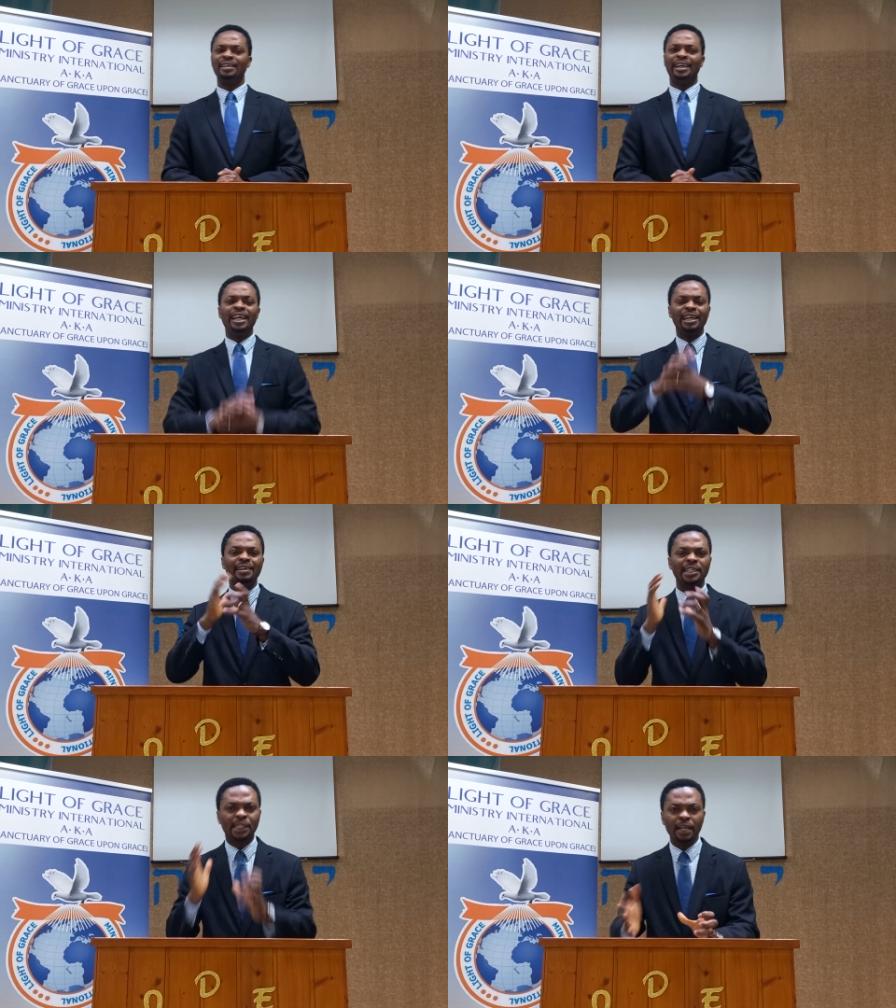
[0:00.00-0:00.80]
He
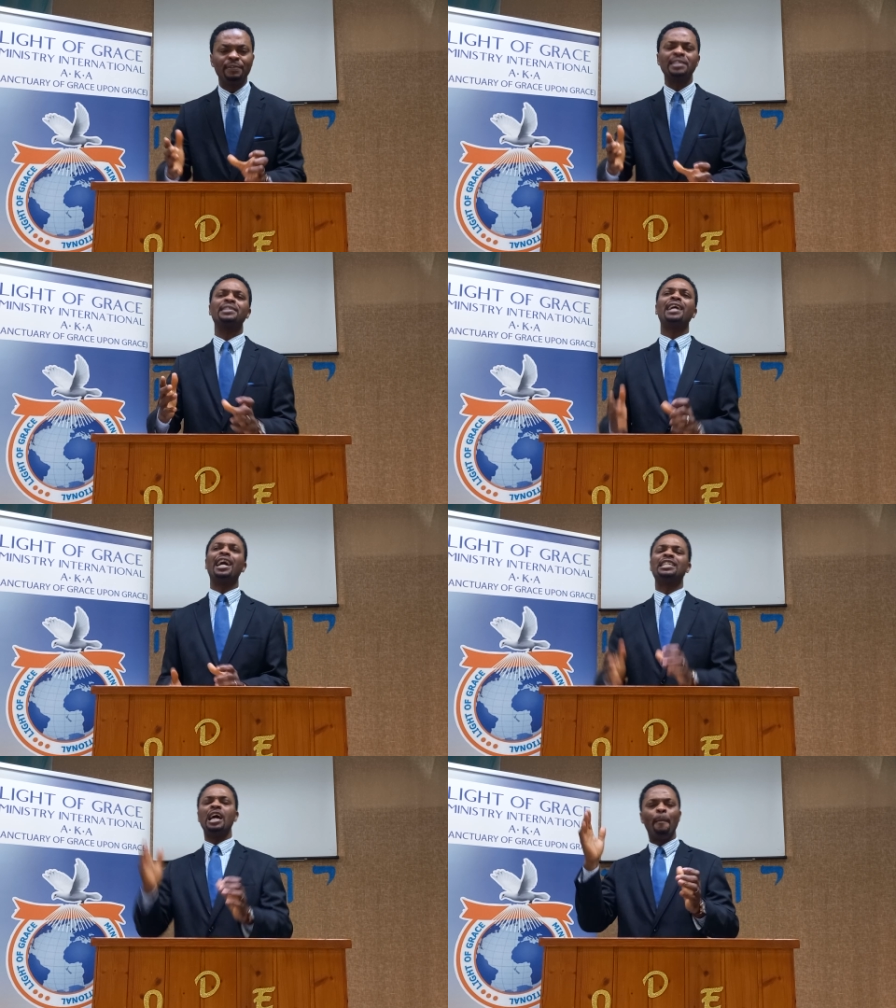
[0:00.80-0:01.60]
received his sight
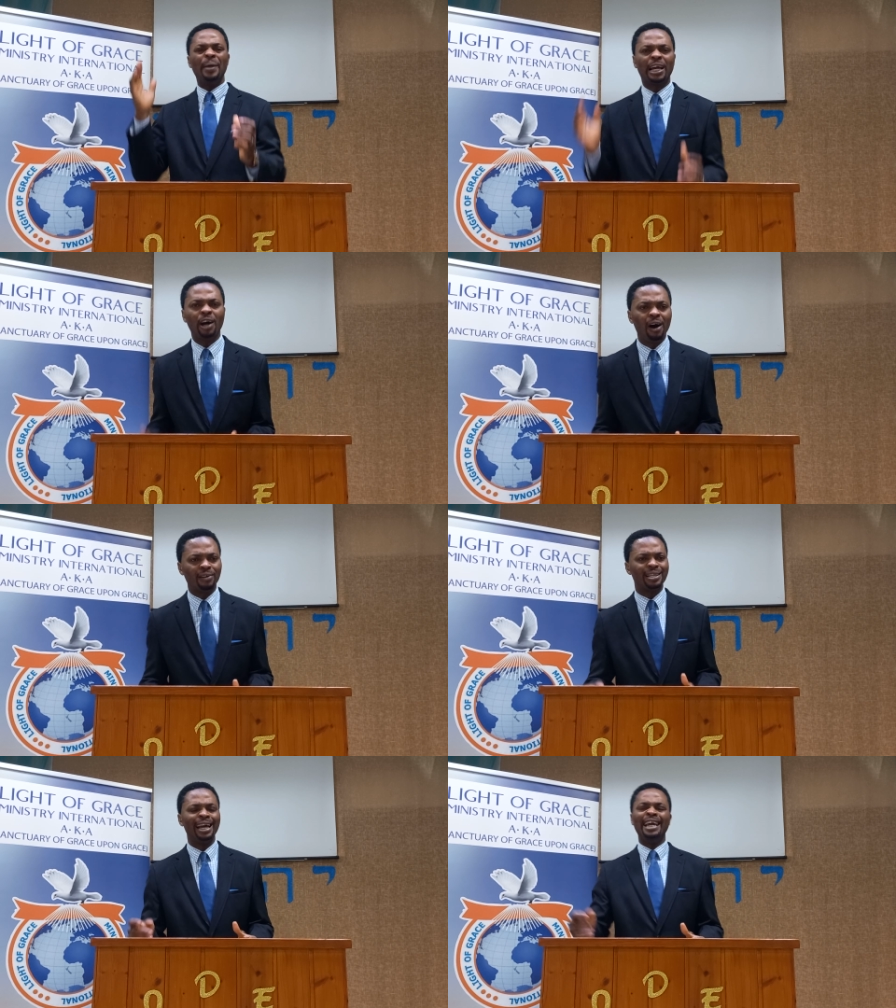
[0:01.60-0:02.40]

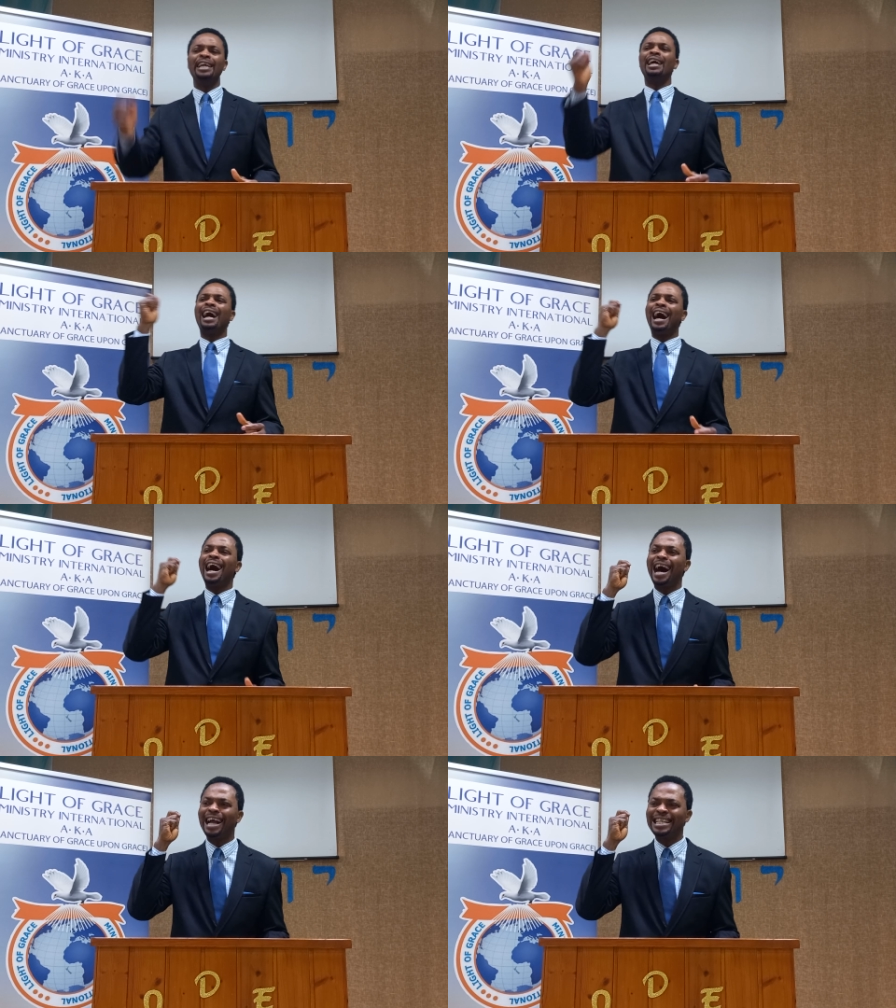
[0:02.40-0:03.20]
because he
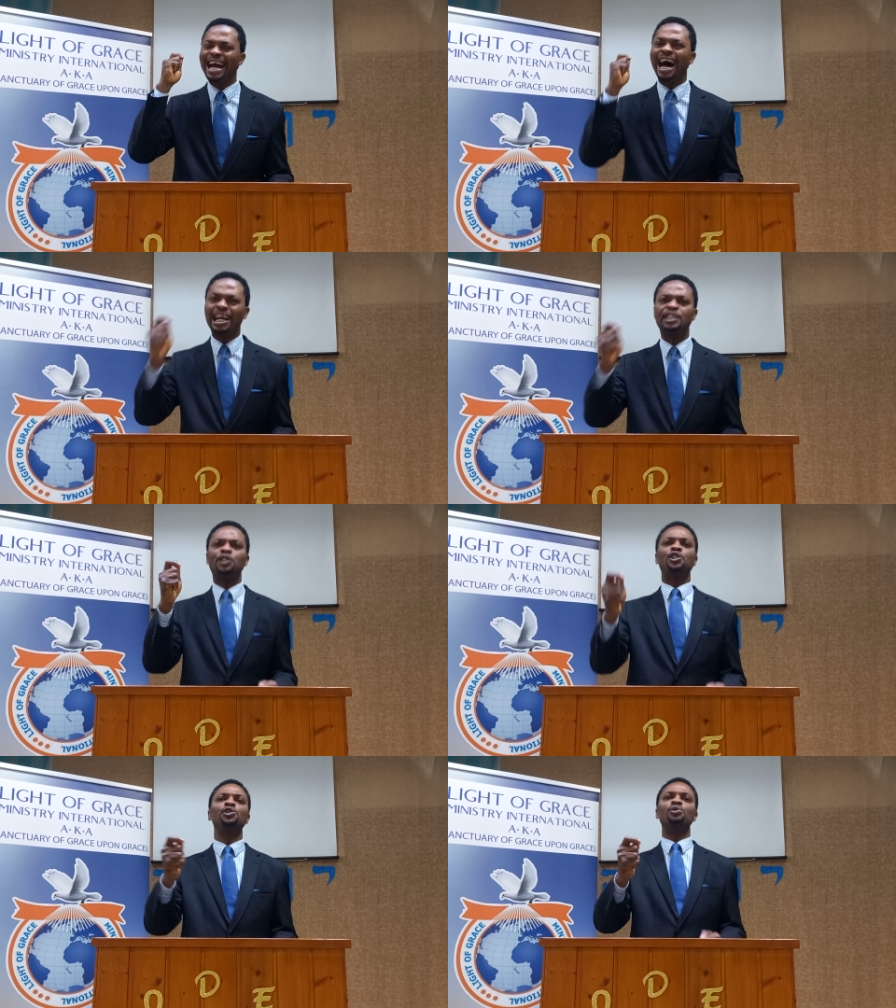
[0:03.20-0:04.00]
had the
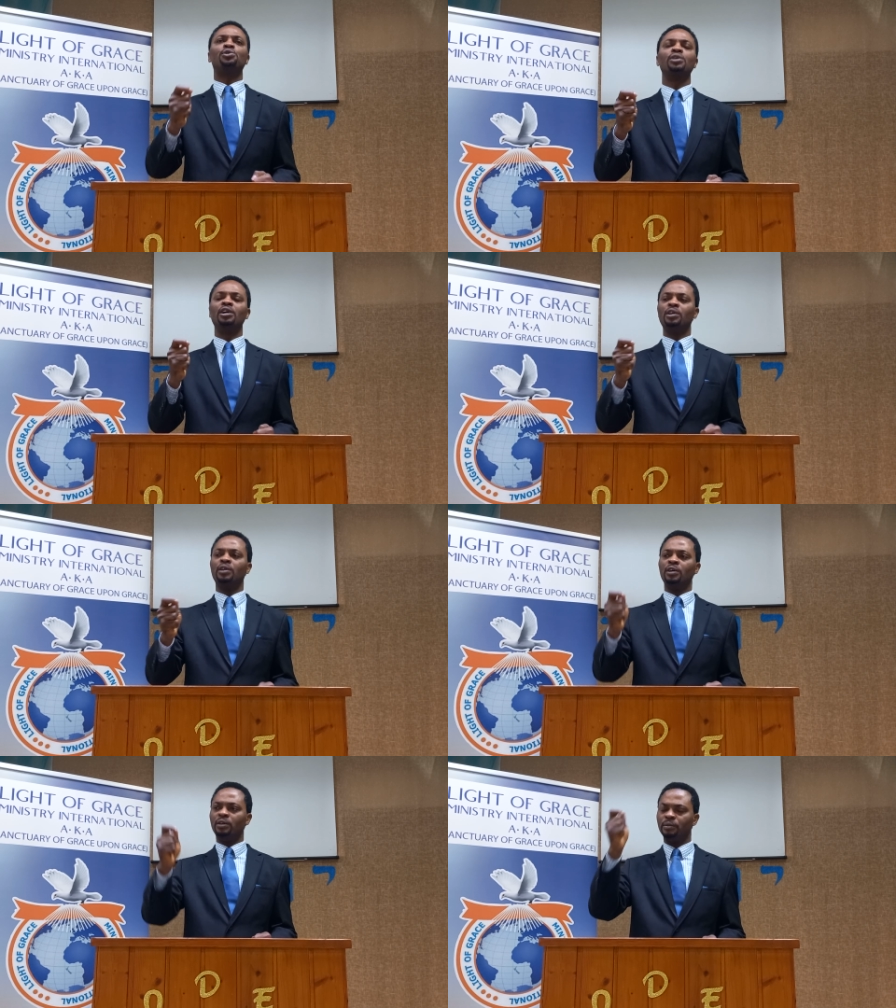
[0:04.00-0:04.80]
attitude
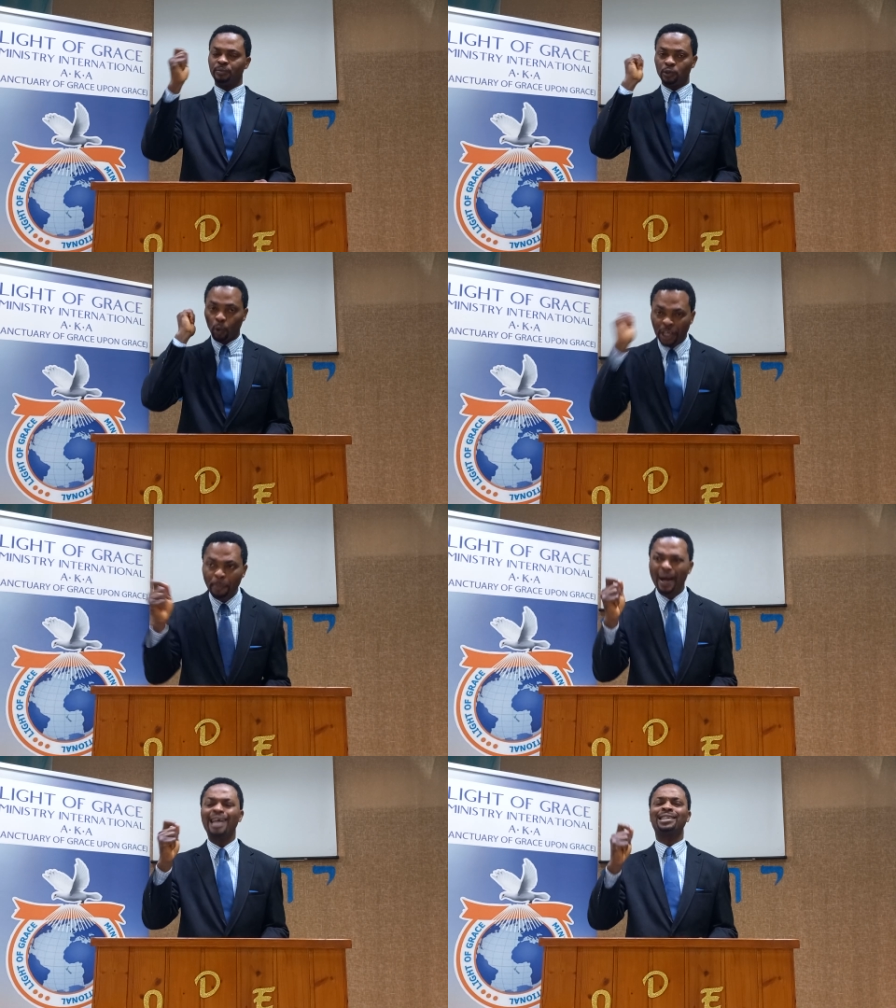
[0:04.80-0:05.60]
to
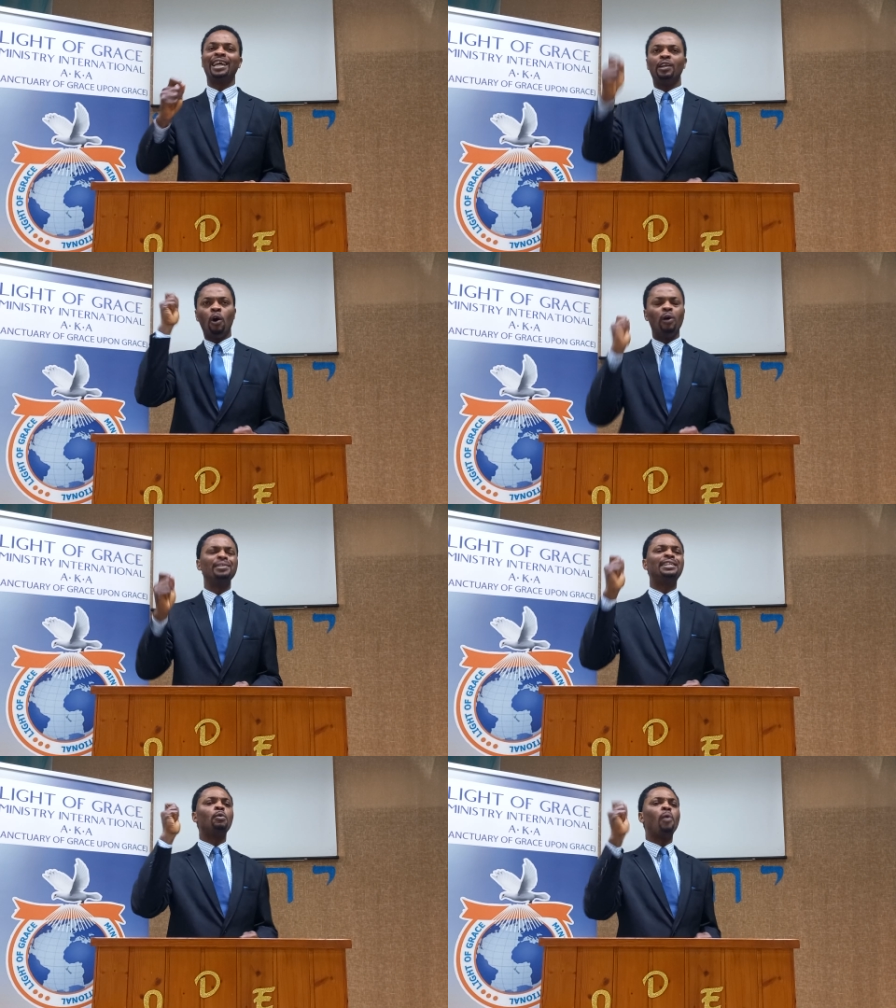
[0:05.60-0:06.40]
keep asking
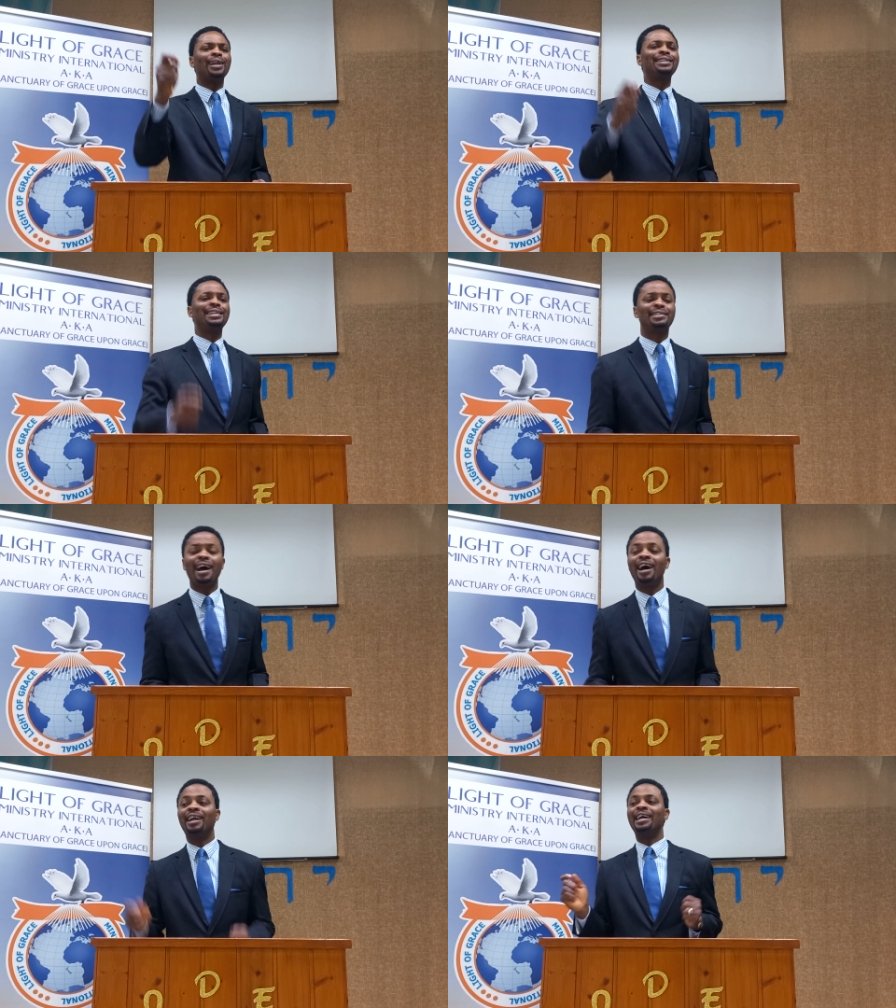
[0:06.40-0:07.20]
until what he
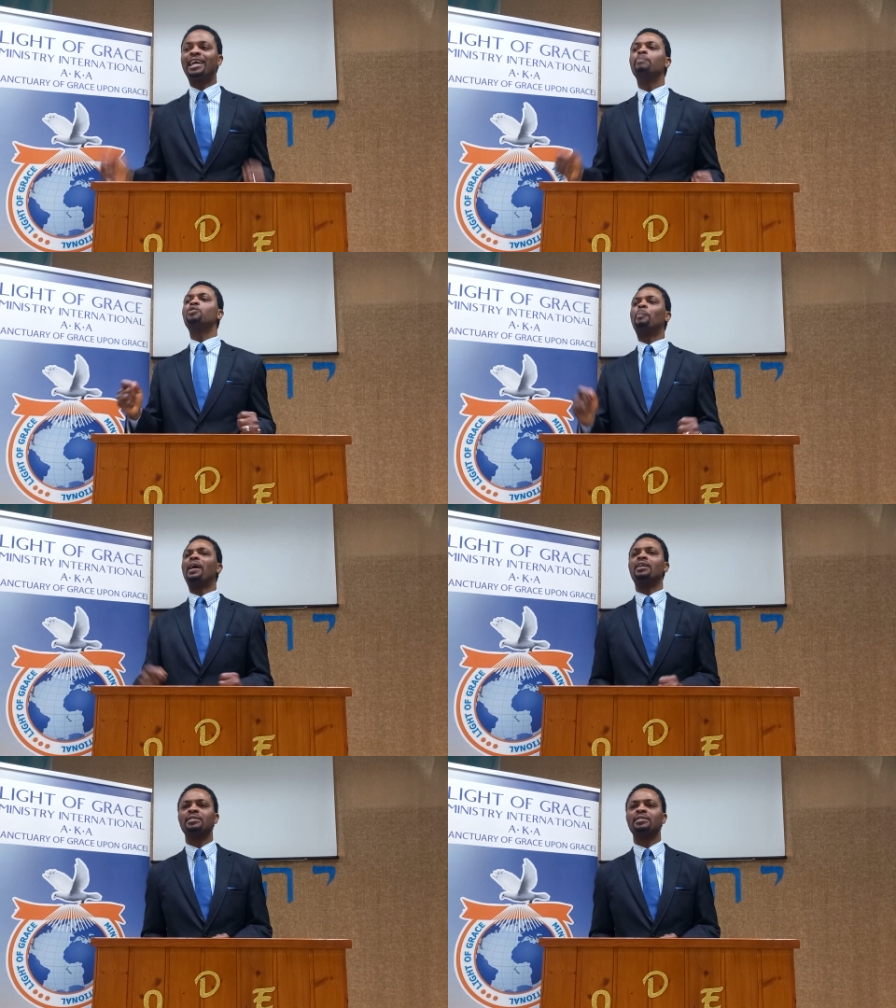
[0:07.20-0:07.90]
desired came to pass.